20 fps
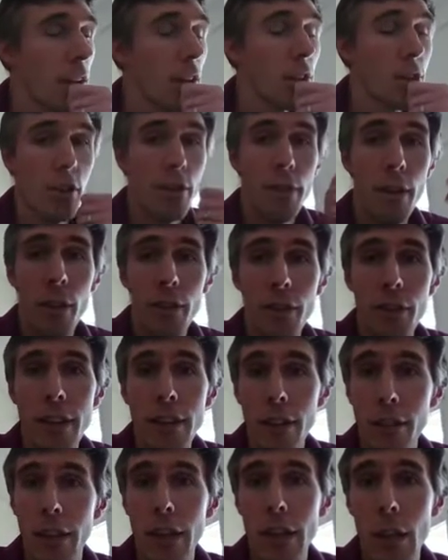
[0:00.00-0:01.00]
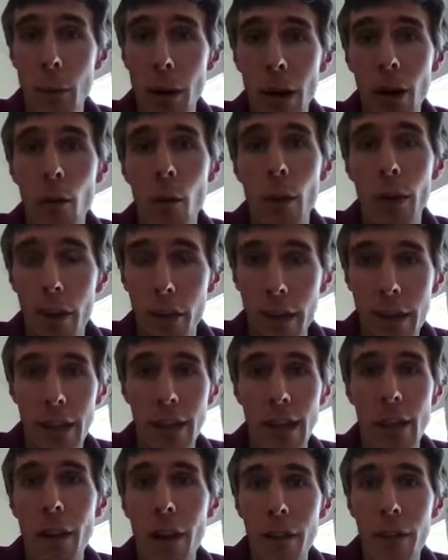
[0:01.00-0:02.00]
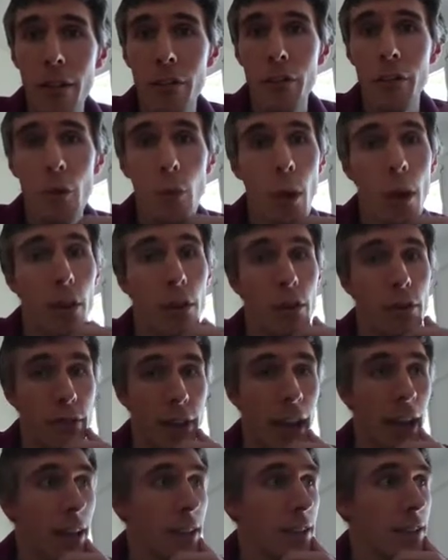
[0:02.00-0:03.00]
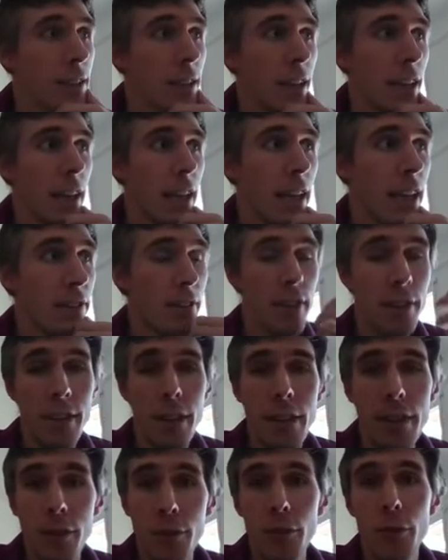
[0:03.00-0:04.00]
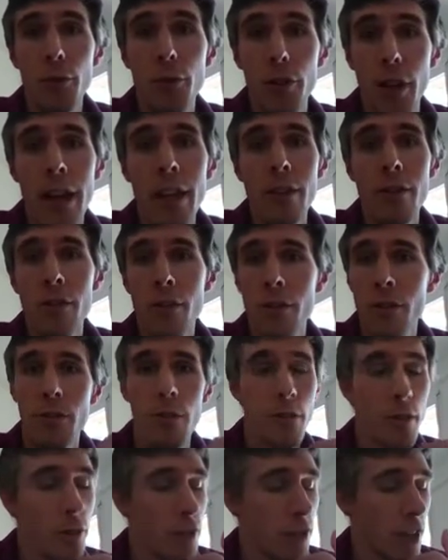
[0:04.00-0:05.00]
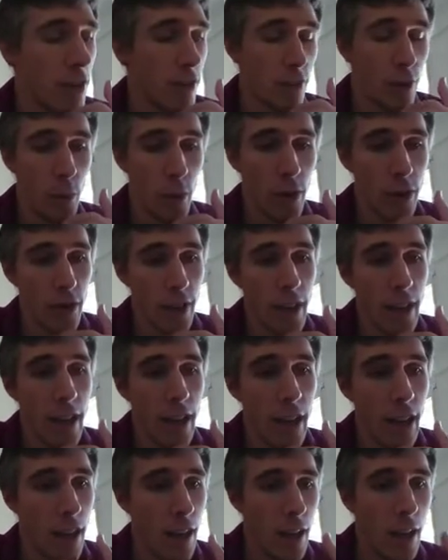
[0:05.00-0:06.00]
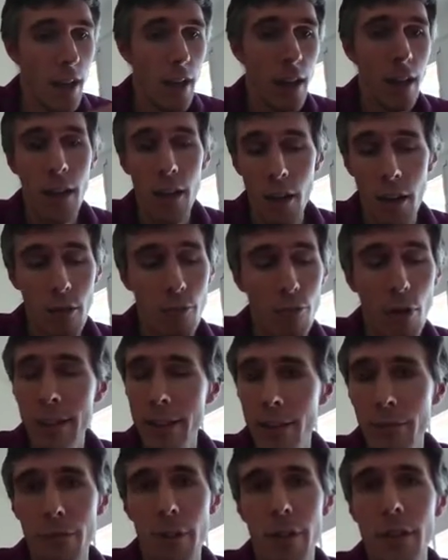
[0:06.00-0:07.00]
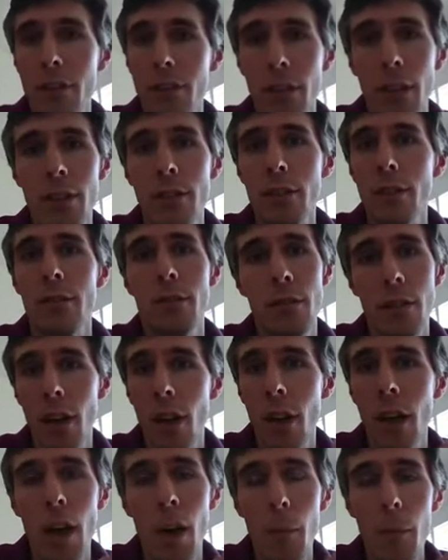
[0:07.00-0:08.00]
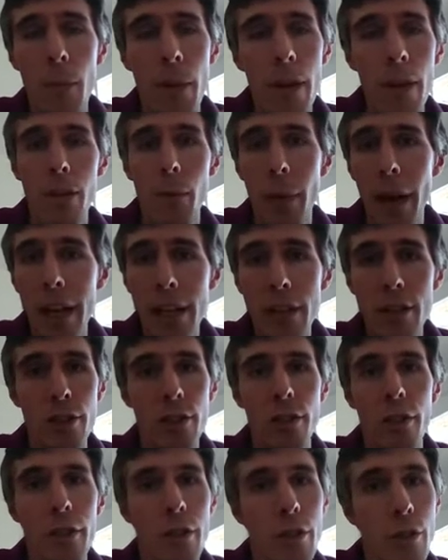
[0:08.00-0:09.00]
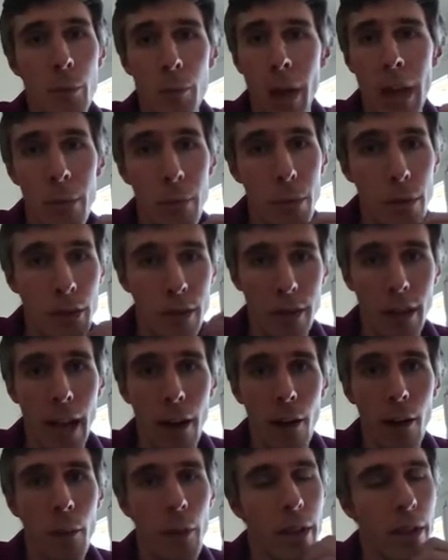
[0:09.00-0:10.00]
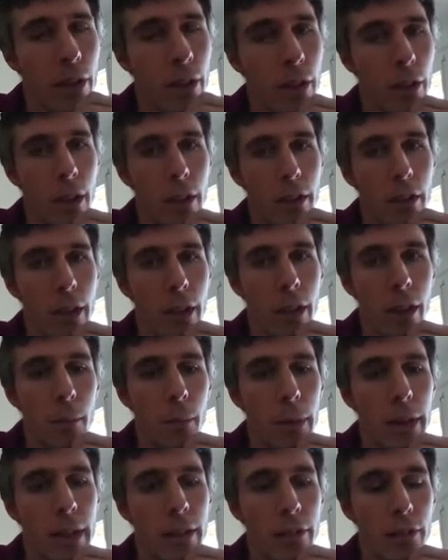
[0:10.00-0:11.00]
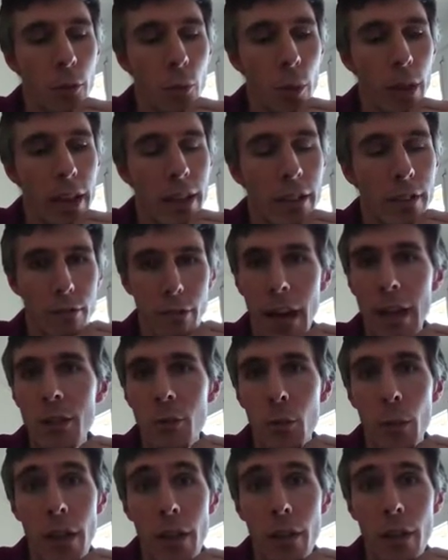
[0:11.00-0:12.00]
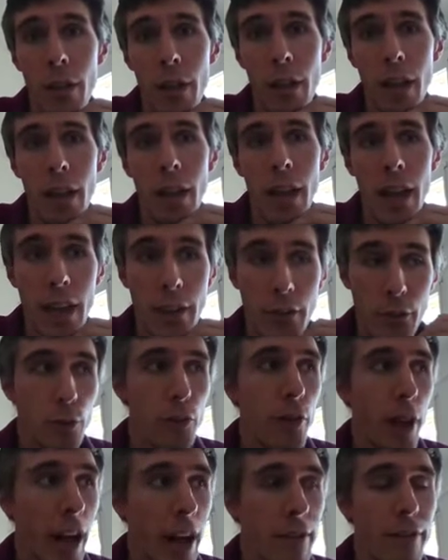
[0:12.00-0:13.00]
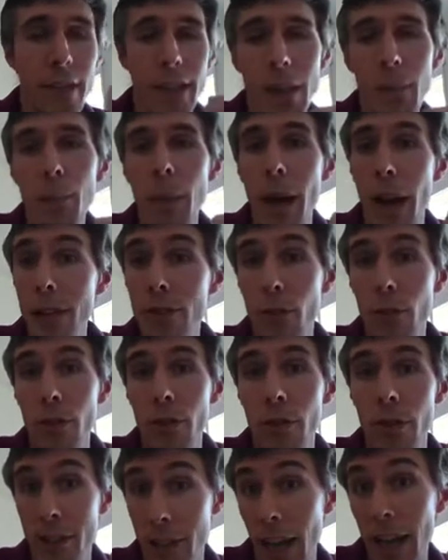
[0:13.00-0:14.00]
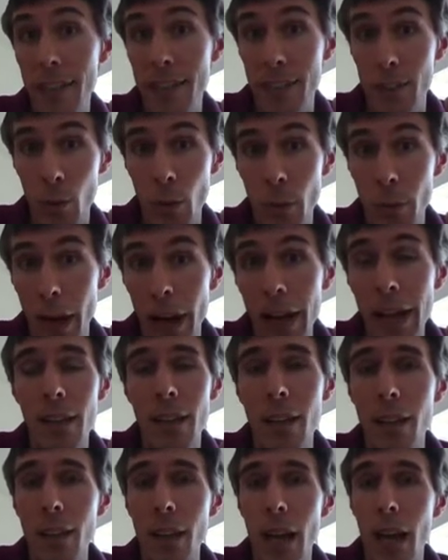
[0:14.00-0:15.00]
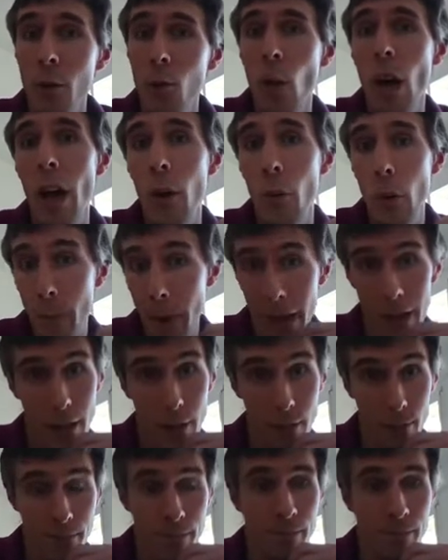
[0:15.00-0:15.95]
But the first thing to think about when thinking about this new world of tax is the digital change, the change that we see right in front of us in the pages of the newspapers and out with the companies that we interact with, is also having an impact on the taxes we pay and where we pay them.